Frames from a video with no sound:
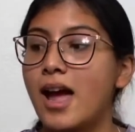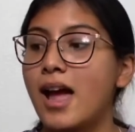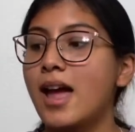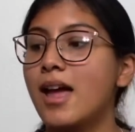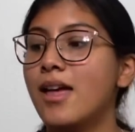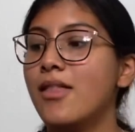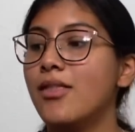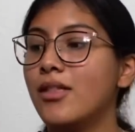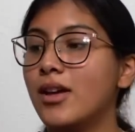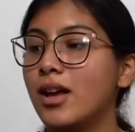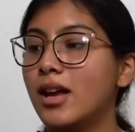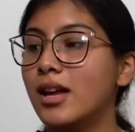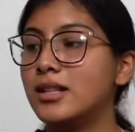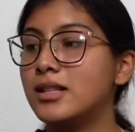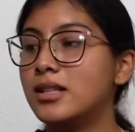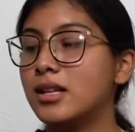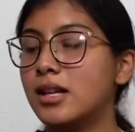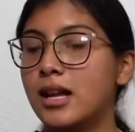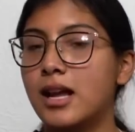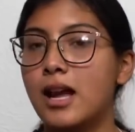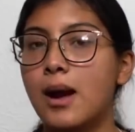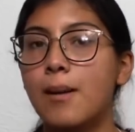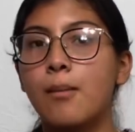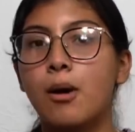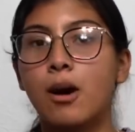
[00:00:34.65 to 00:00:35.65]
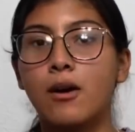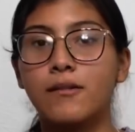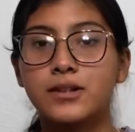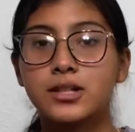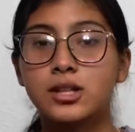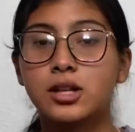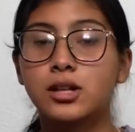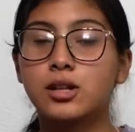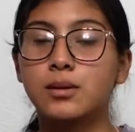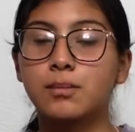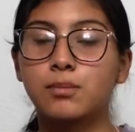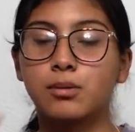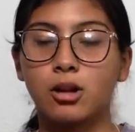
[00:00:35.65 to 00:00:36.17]
And then today I'm
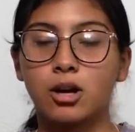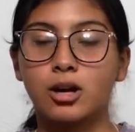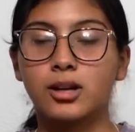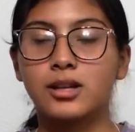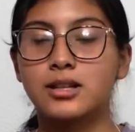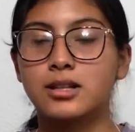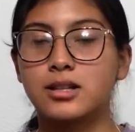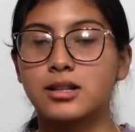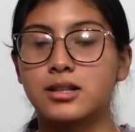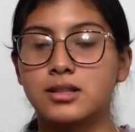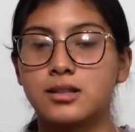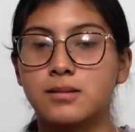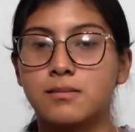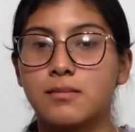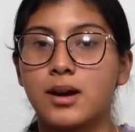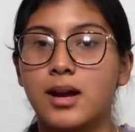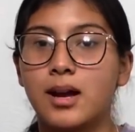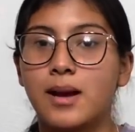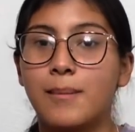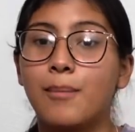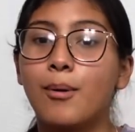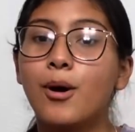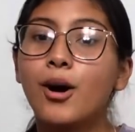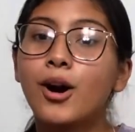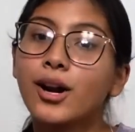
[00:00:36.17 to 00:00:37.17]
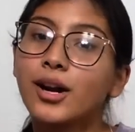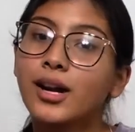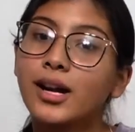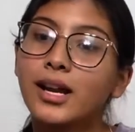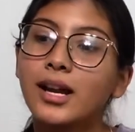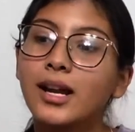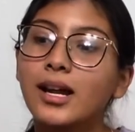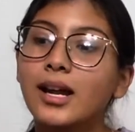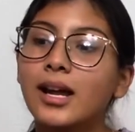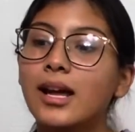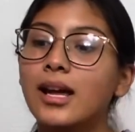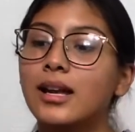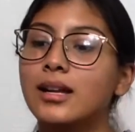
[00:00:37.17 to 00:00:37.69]
obviously gonna vlog because it's my
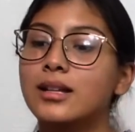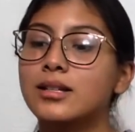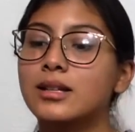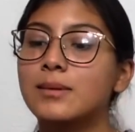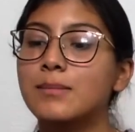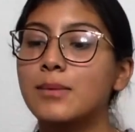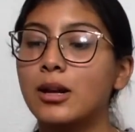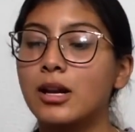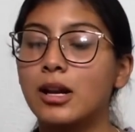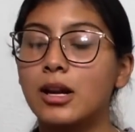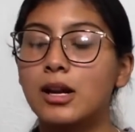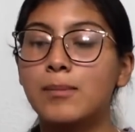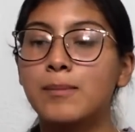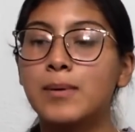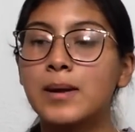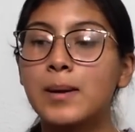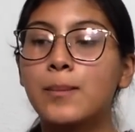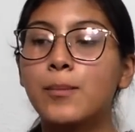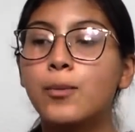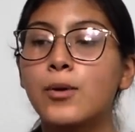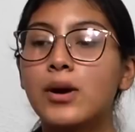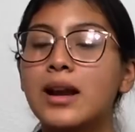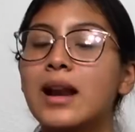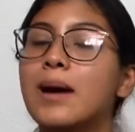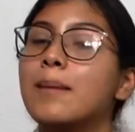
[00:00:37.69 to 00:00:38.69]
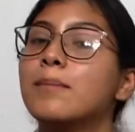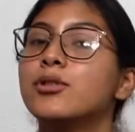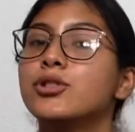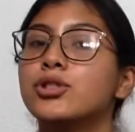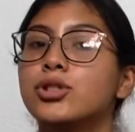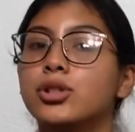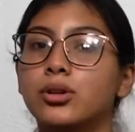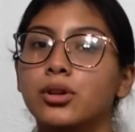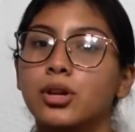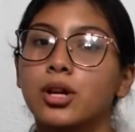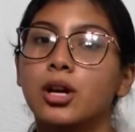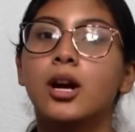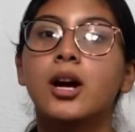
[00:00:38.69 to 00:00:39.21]
party and it's gonna be a lot of people, and I'm gonna
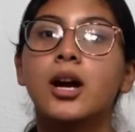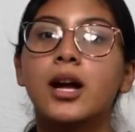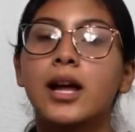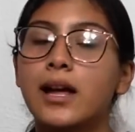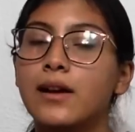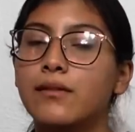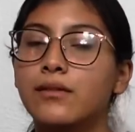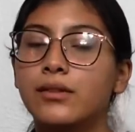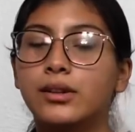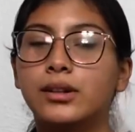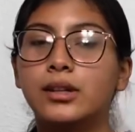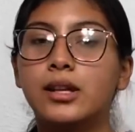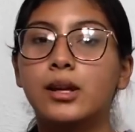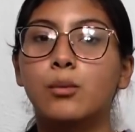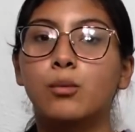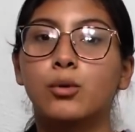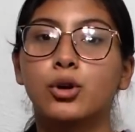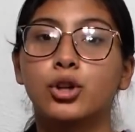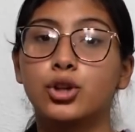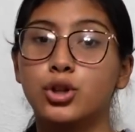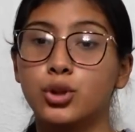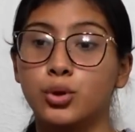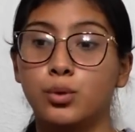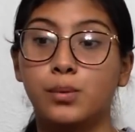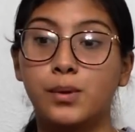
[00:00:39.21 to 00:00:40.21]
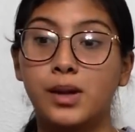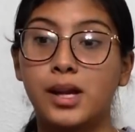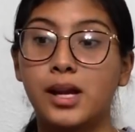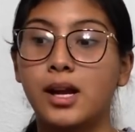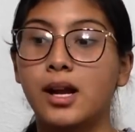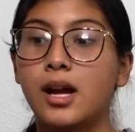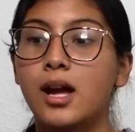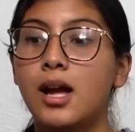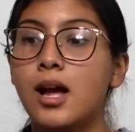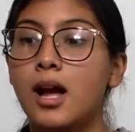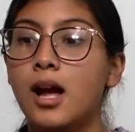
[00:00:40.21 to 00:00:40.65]
show y'all everything we're doing.